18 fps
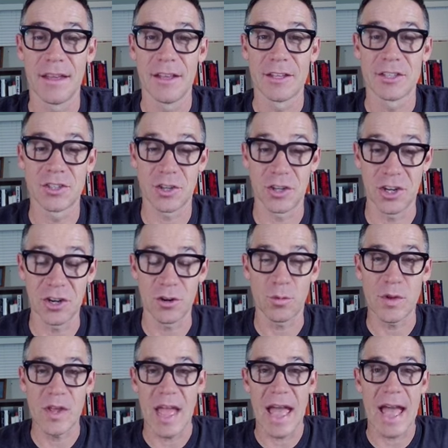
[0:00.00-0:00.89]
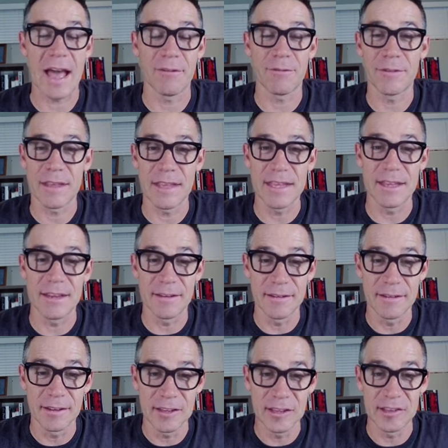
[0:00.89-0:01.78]
So here we have
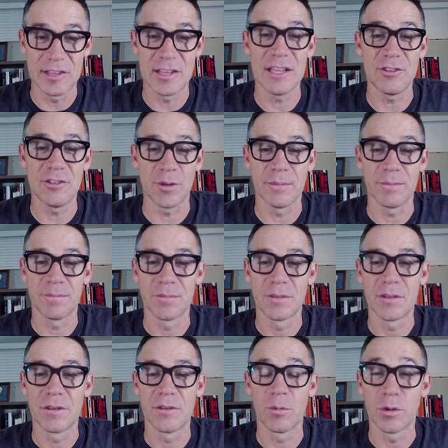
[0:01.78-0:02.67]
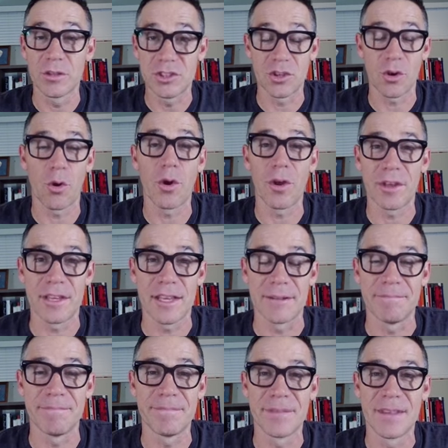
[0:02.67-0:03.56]
it continuing with
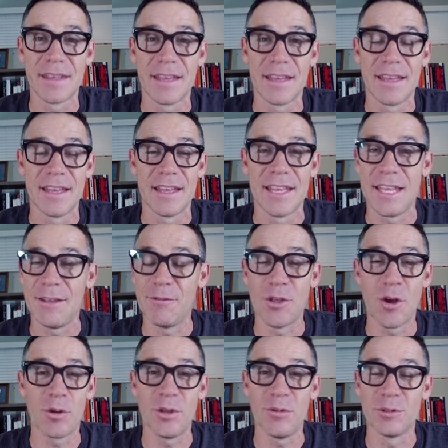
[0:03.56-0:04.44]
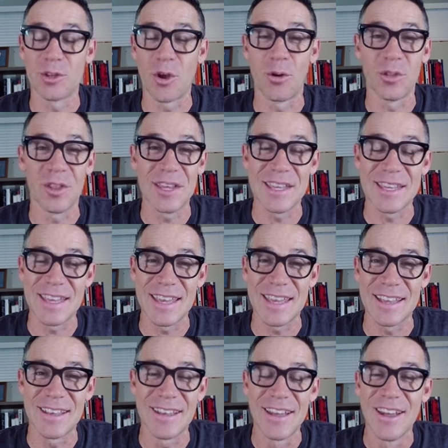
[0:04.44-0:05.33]
Jehoiakim. Even though he was only
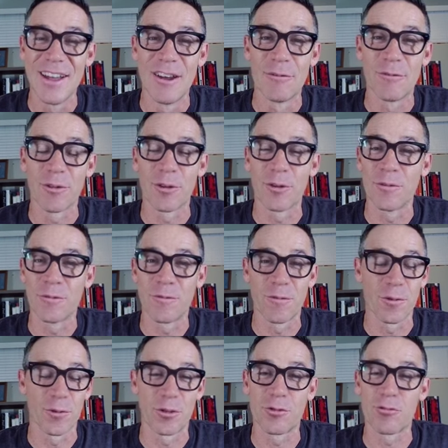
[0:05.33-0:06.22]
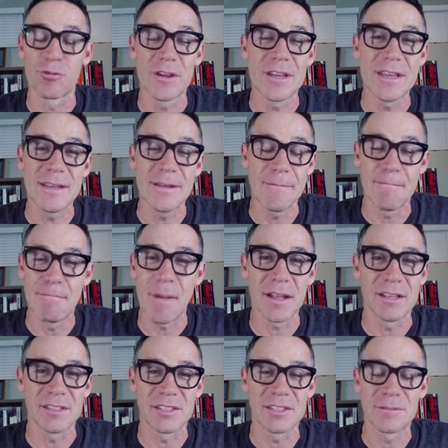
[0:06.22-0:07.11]
king for 3
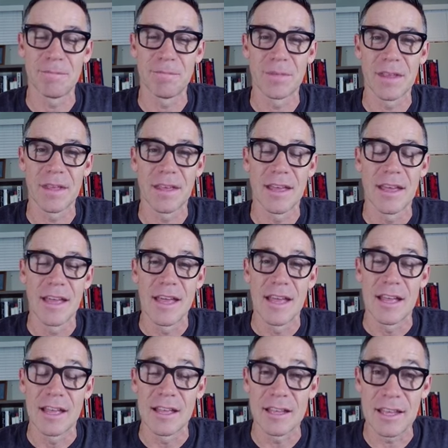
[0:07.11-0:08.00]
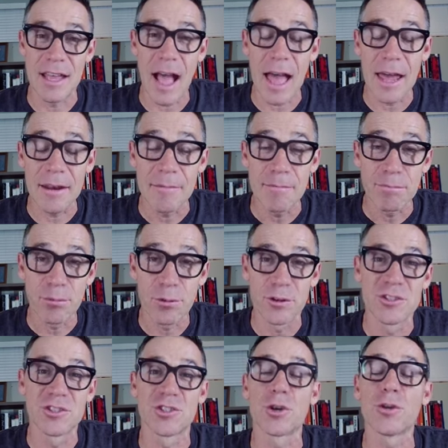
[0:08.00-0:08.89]
months, God
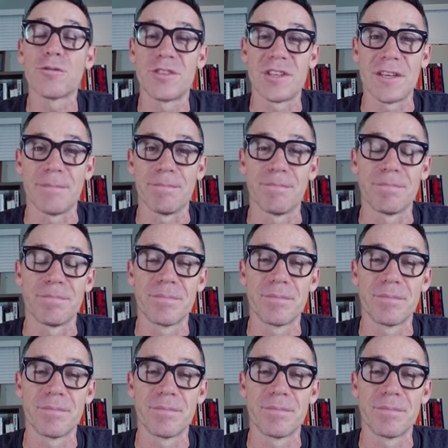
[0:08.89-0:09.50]
preserved him.